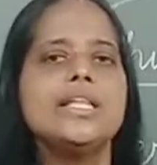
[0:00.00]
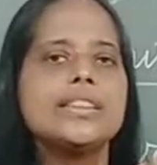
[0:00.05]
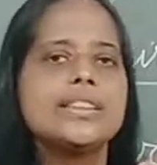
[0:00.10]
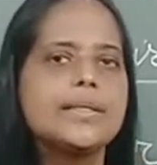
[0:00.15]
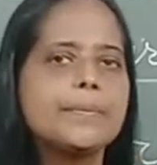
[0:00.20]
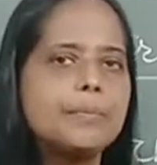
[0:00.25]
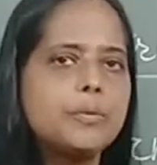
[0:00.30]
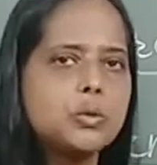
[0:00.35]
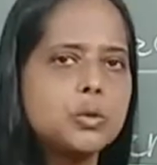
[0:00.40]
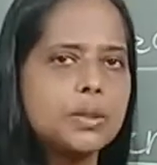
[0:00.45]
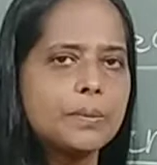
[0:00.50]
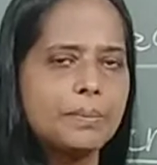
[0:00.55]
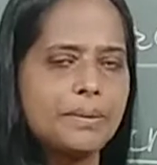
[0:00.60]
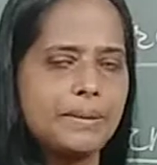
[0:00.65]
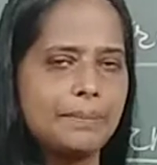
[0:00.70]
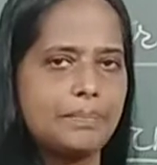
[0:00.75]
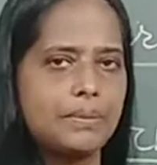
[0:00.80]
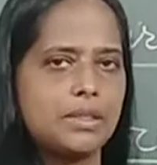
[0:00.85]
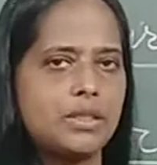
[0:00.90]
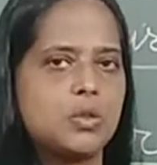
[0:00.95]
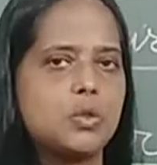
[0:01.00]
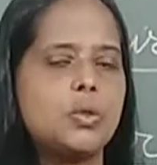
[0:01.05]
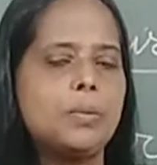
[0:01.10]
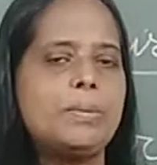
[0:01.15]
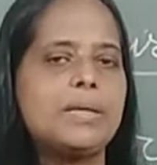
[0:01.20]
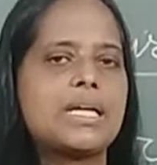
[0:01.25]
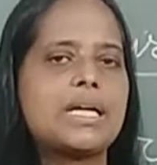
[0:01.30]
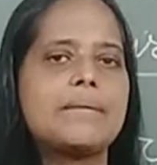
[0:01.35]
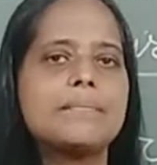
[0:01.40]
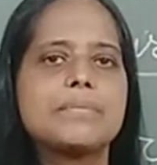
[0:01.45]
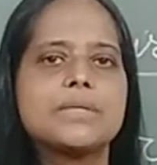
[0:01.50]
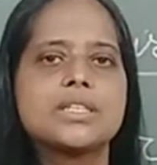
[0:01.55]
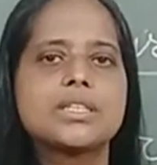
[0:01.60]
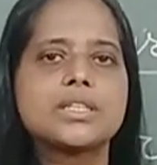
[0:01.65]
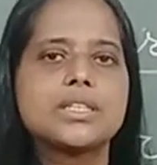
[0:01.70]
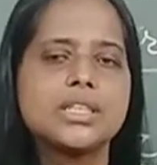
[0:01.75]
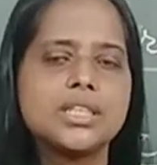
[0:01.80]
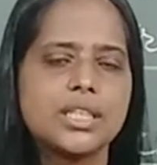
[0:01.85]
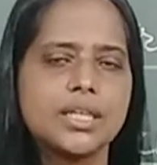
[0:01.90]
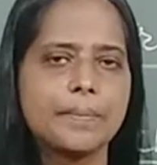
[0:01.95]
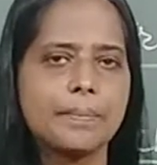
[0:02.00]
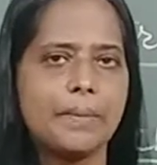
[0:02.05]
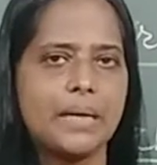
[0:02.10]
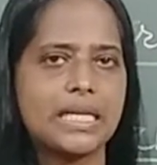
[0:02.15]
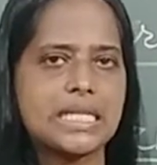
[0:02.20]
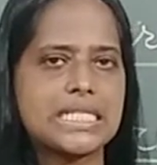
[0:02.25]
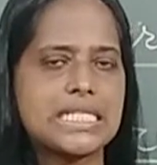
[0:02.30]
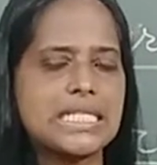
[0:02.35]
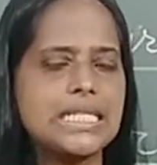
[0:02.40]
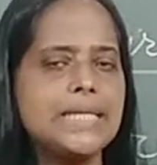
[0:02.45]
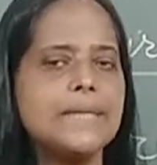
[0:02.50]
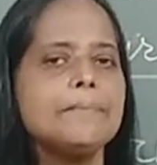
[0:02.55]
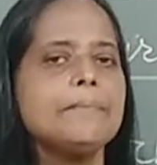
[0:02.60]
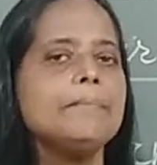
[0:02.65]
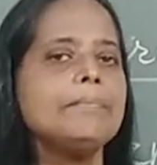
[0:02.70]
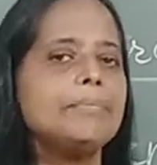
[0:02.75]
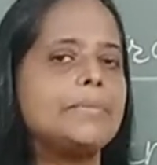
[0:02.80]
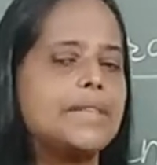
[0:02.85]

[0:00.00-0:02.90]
the poor people who become the third party,